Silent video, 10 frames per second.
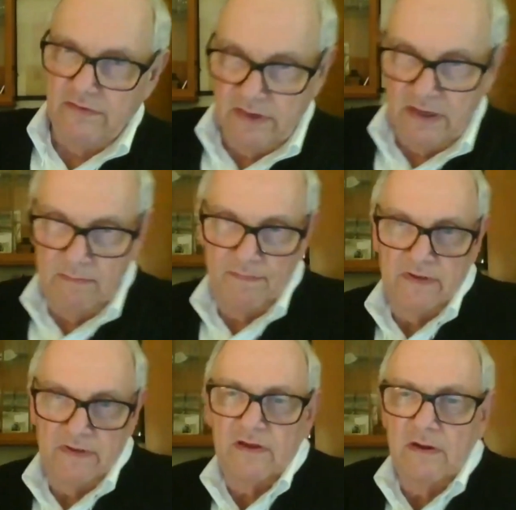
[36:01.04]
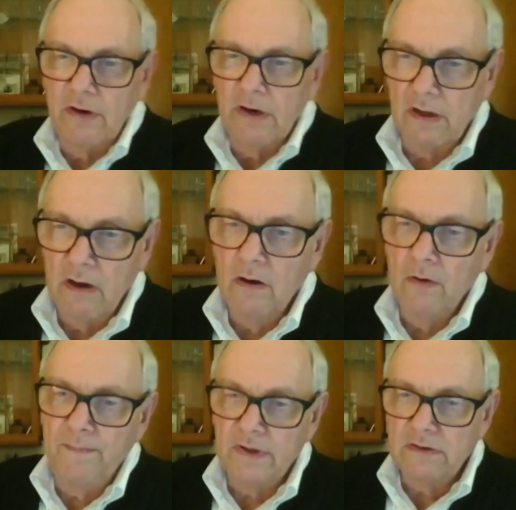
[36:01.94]
to keep this hearing
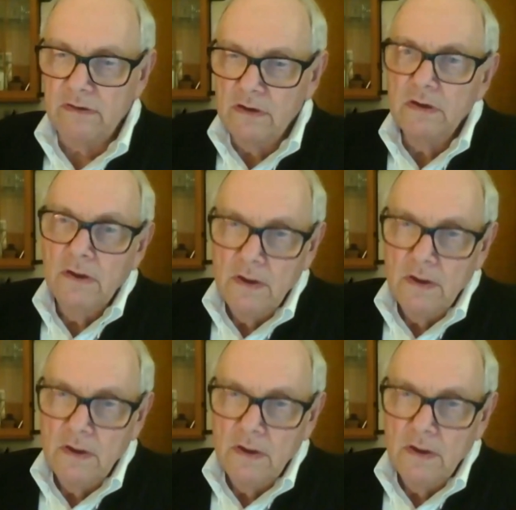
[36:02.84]
open